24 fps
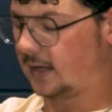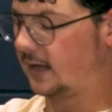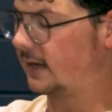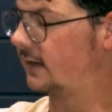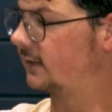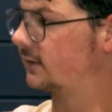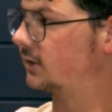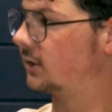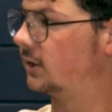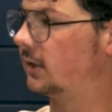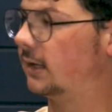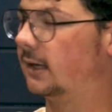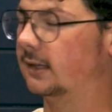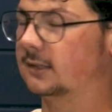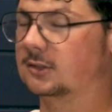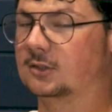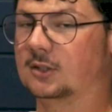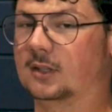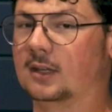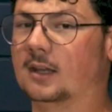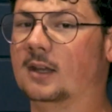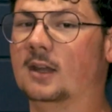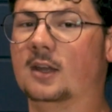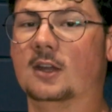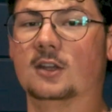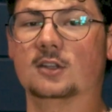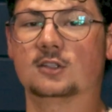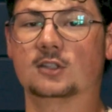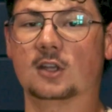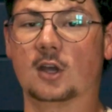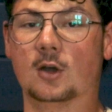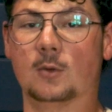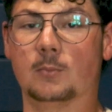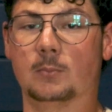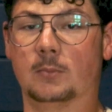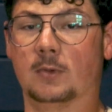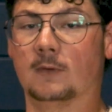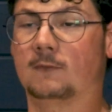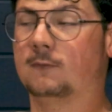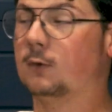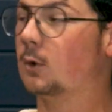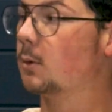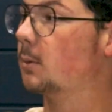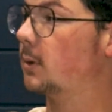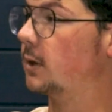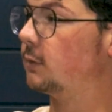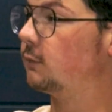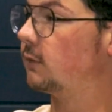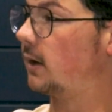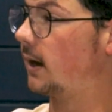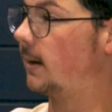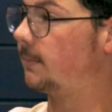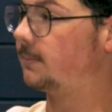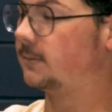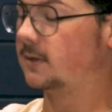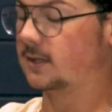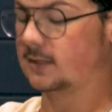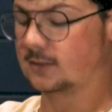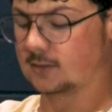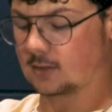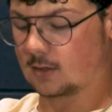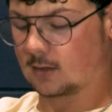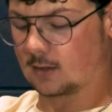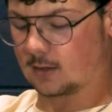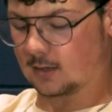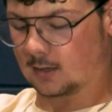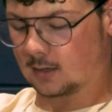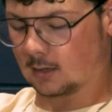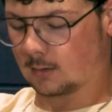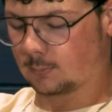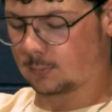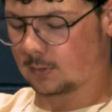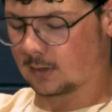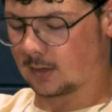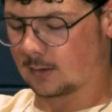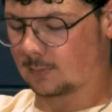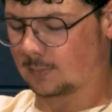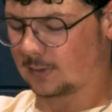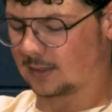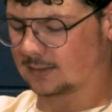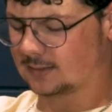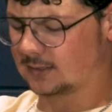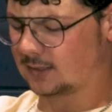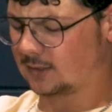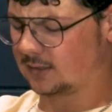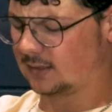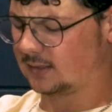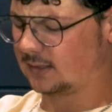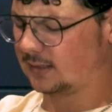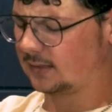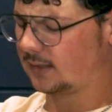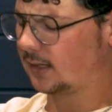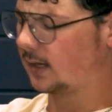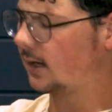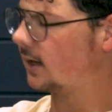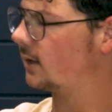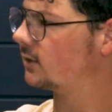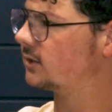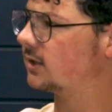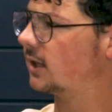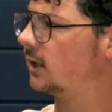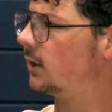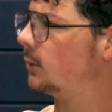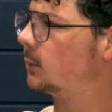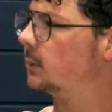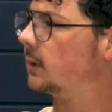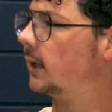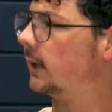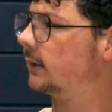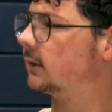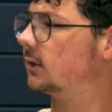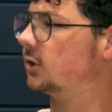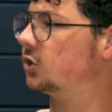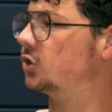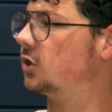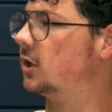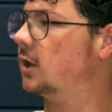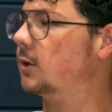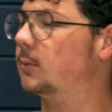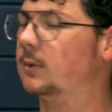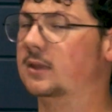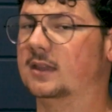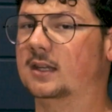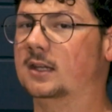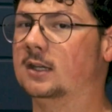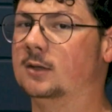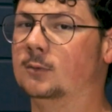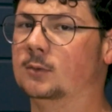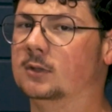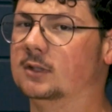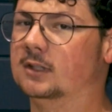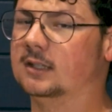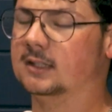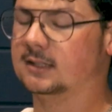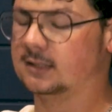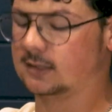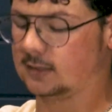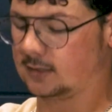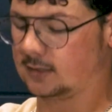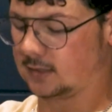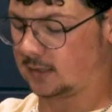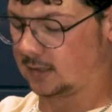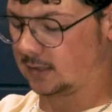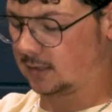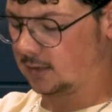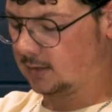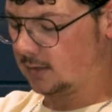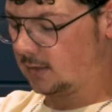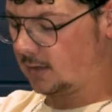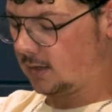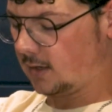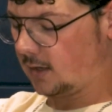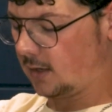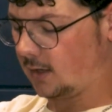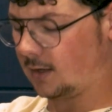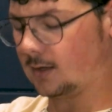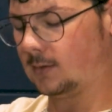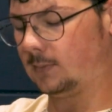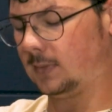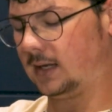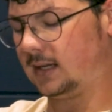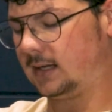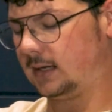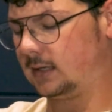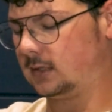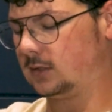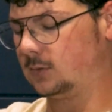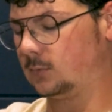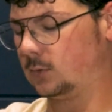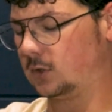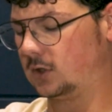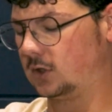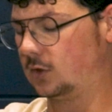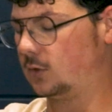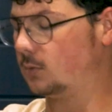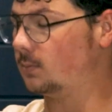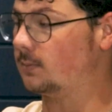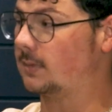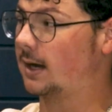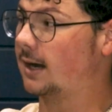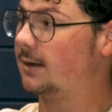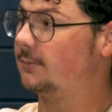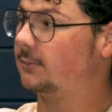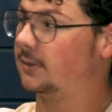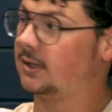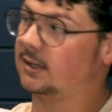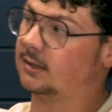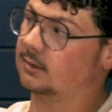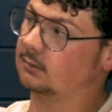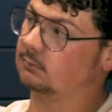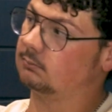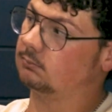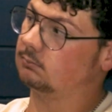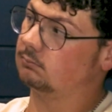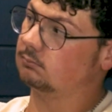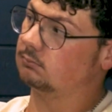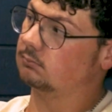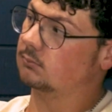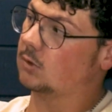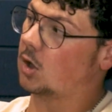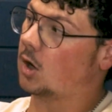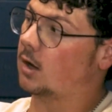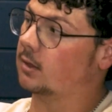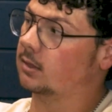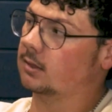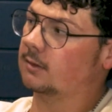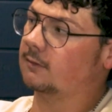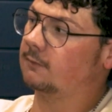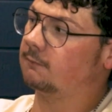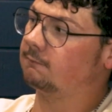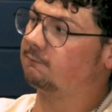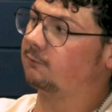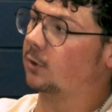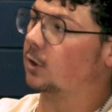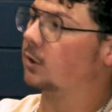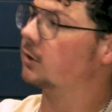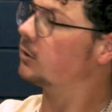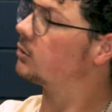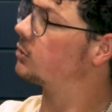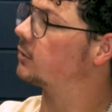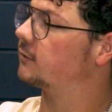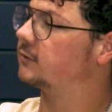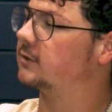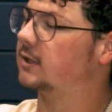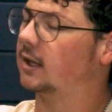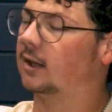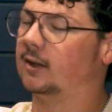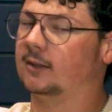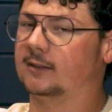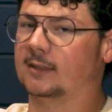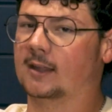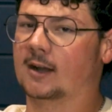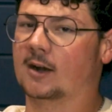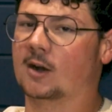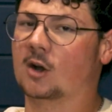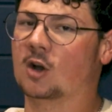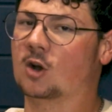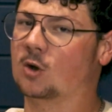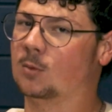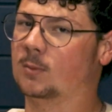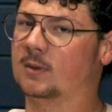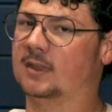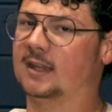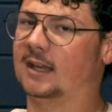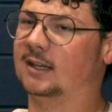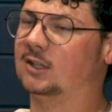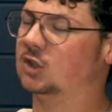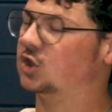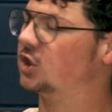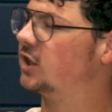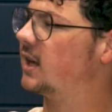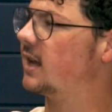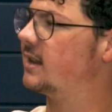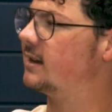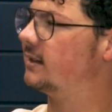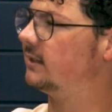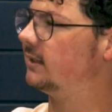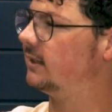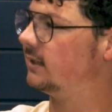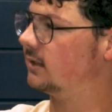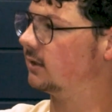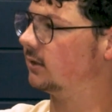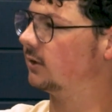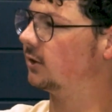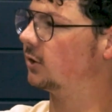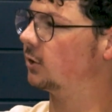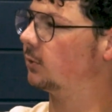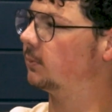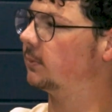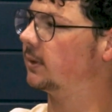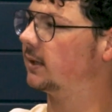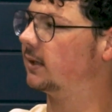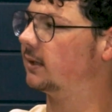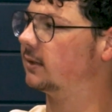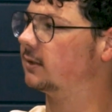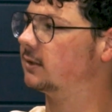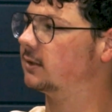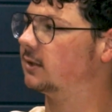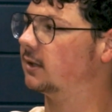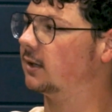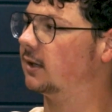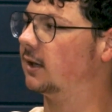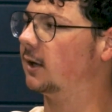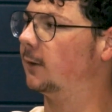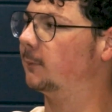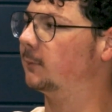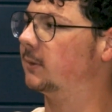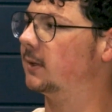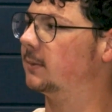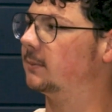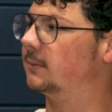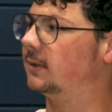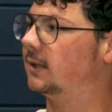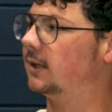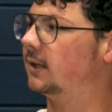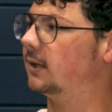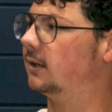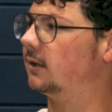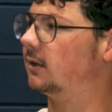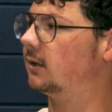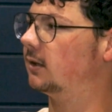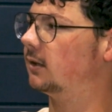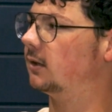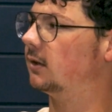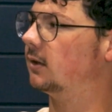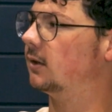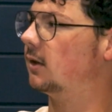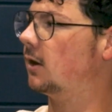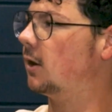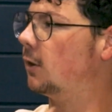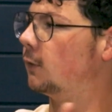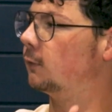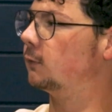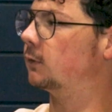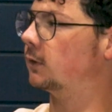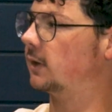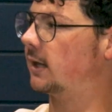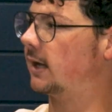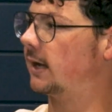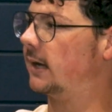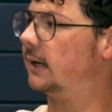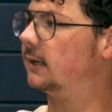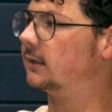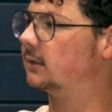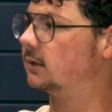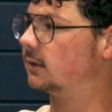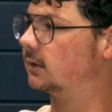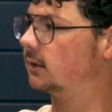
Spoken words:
Excellent. So before we wrap this all up, is there anything else that you would like to share with anyone listening, and anyone who might be on the verge of selling their home and they just kind of need a little bit to help them get over that?